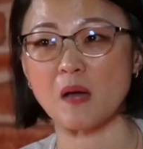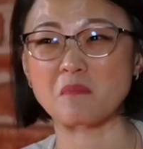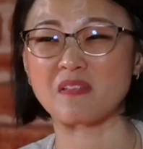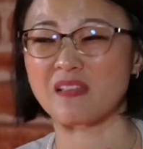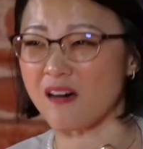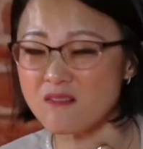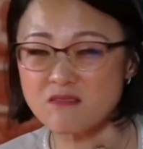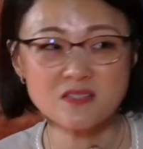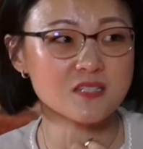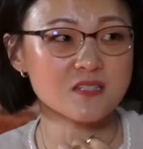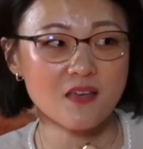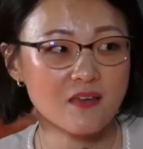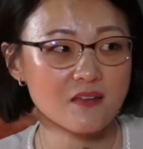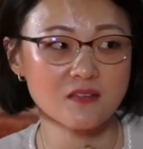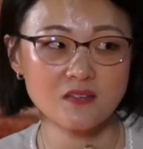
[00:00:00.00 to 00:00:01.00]
but I'm
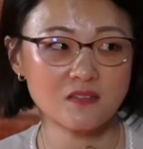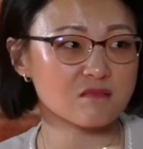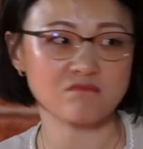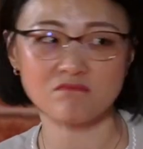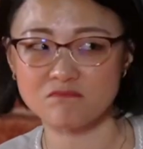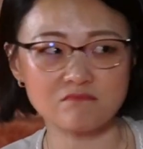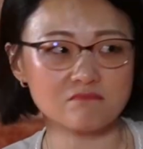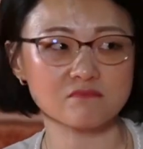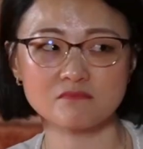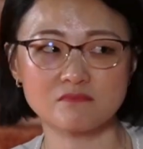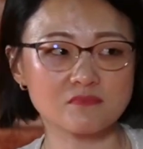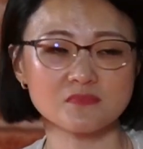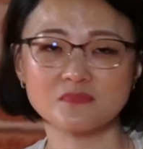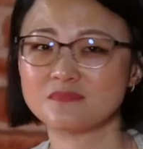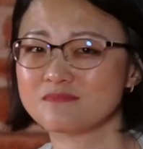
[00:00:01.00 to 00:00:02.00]
lousy at it,
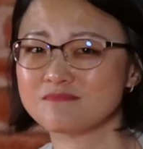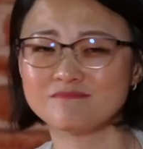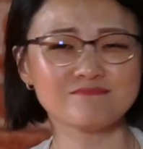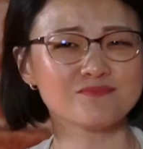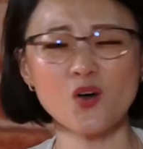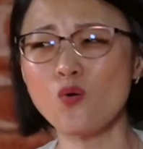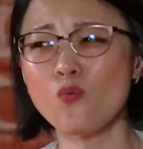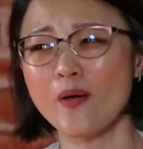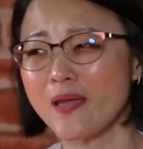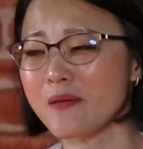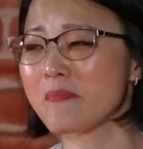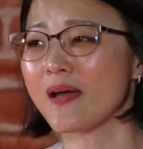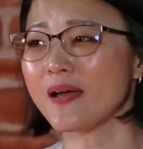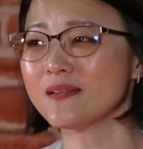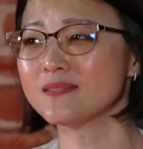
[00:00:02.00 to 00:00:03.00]
yeah. No
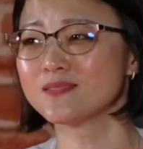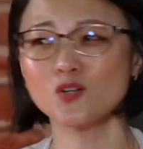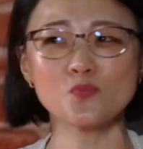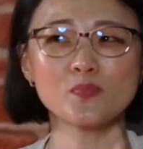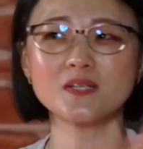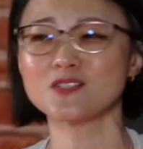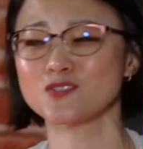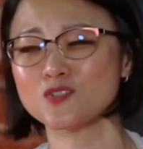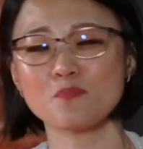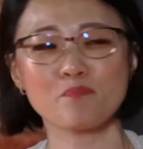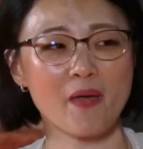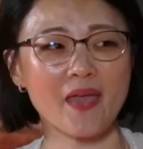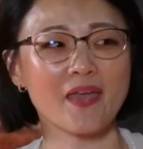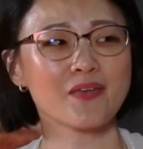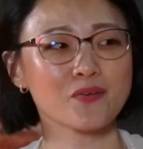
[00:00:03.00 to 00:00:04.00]
way, man. Nobody's gonna
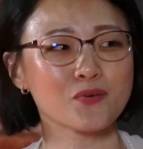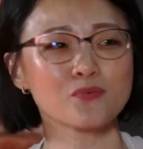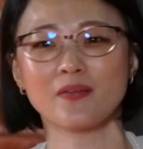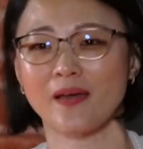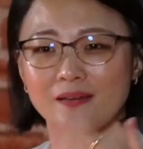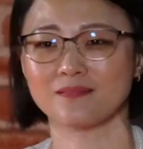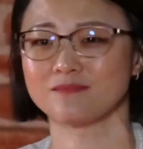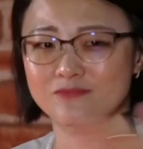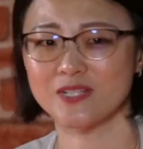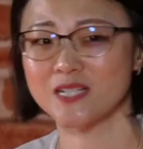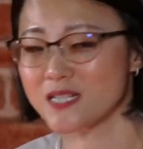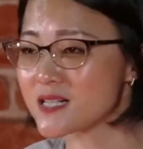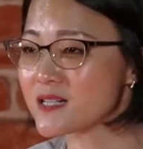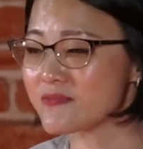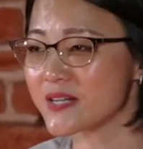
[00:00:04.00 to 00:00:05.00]
pay you like
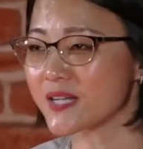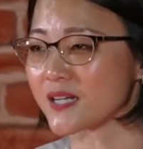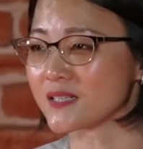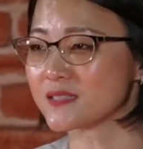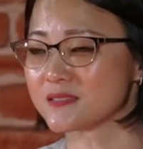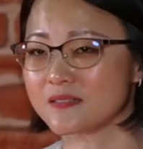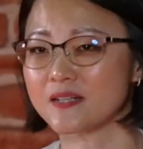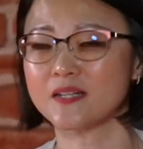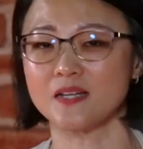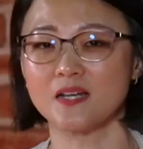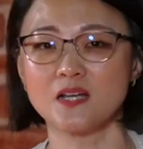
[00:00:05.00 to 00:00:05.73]
recurring. Yeah. Right?